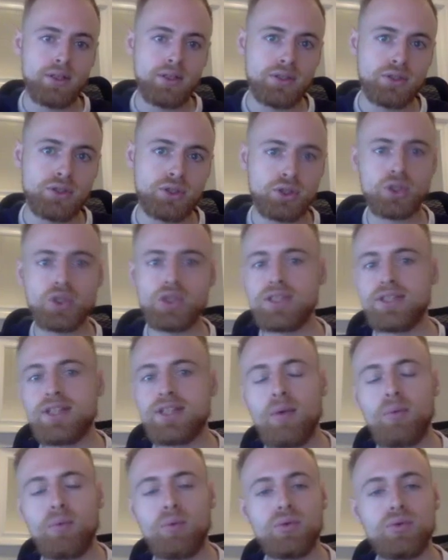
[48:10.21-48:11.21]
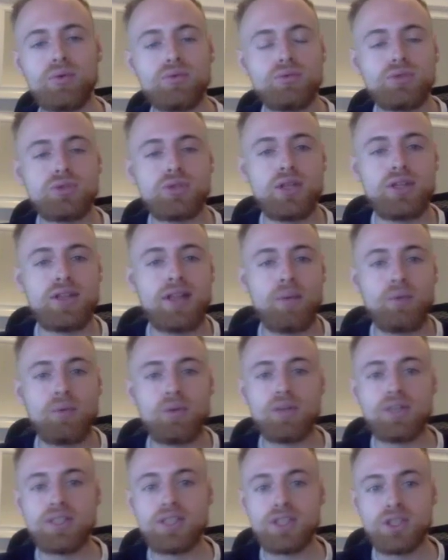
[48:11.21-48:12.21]
surely that would
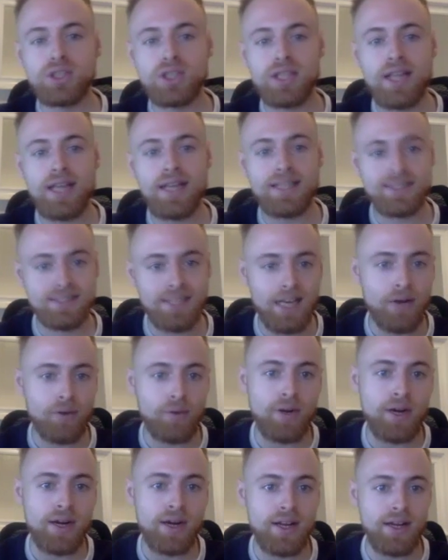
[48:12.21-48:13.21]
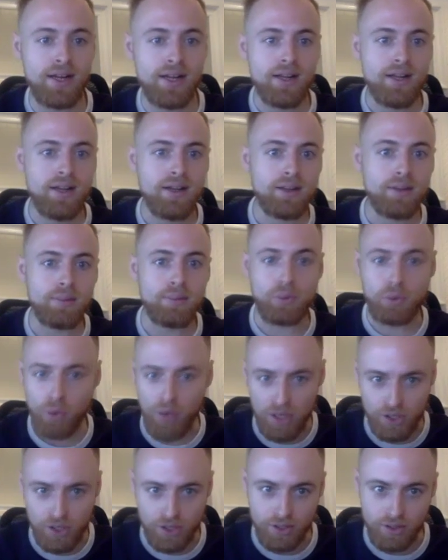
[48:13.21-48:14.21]
essentially accelerate the
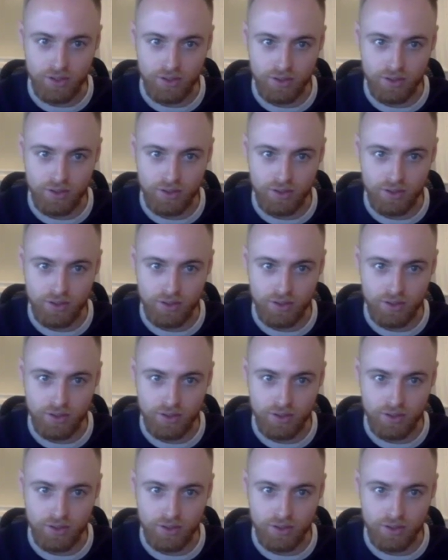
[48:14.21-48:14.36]
progression.